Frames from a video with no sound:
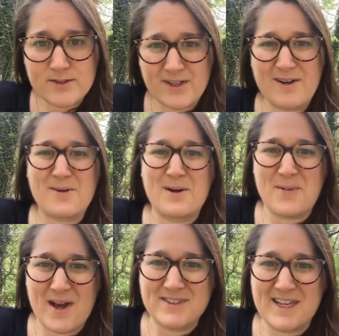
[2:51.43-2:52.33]
So again, we're going to
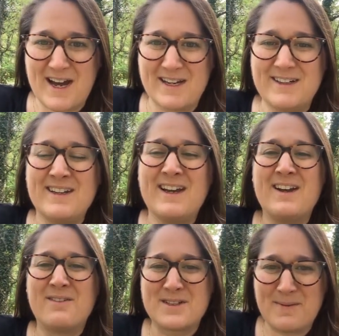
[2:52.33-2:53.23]
be outside
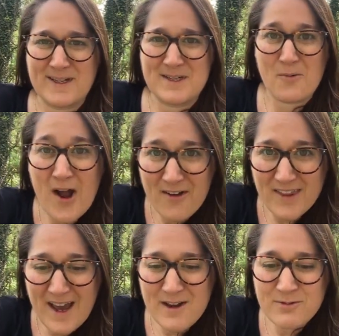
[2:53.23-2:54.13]
respecting
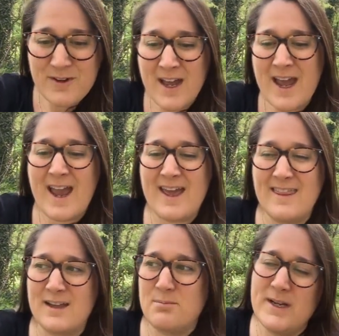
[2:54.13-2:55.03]
wildlife and
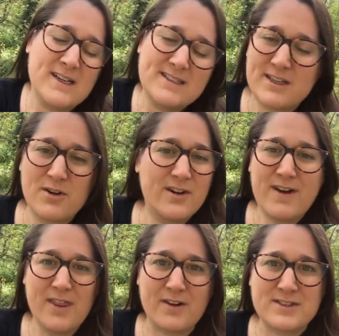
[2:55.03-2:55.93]
then being considerate of
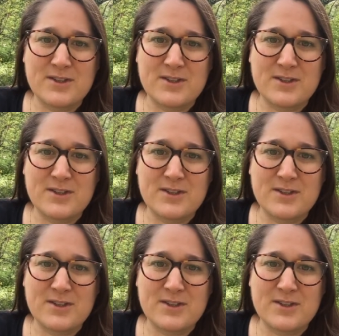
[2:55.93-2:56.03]
others.